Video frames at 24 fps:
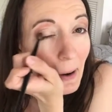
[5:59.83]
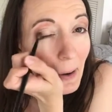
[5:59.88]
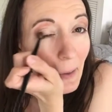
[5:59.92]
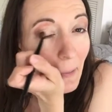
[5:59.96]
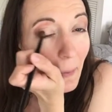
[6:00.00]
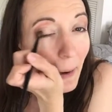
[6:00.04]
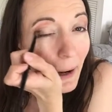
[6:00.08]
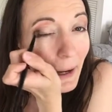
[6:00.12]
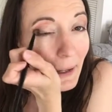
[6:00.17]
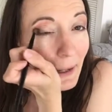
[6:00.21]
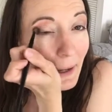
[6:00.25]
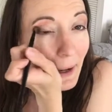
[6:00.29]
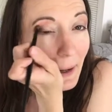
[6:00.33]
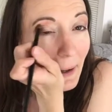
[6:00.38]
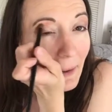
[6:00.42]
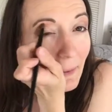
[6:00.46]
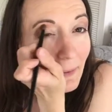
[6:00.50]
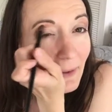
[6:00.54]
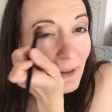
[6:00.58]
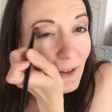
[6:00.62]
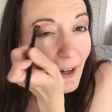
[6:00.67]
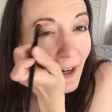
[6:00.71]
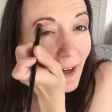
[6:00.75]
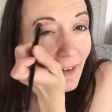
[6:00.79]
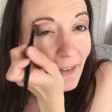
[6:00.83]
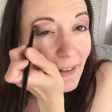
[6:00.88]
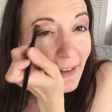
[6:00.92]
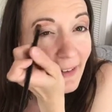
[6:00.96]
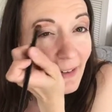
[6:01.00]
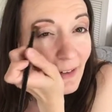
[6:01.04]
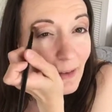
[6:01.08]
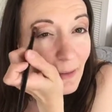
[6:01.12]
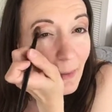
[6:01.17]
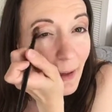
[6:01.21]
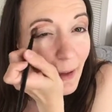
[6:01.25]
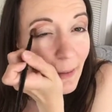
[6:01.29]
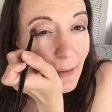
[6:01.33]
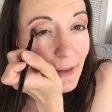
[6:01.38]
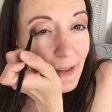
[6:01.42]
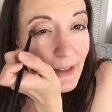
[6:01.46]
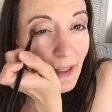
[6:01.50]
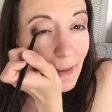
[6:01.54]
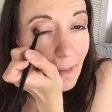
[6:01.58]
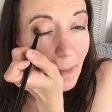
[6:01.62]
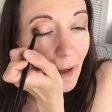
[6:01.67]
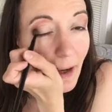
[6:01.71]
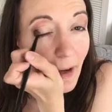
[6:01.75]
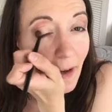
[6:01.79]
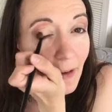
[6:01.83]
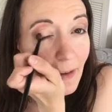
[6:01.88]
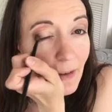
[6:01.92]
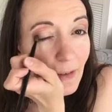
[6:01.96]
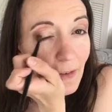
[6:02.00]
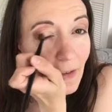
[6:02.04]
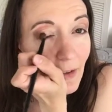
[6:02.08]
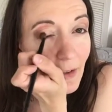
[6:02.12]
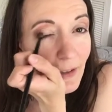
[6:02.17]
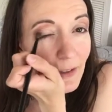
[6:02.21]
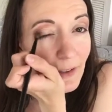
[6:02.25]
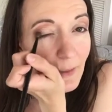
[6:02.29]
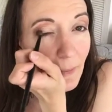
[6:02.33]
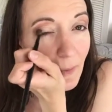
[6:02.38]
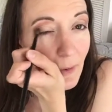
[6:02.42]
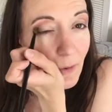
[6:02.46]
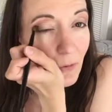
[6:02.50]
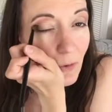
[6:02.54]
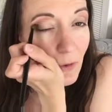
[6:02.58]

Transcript: Why not, when you're having a little mommy time out and doing something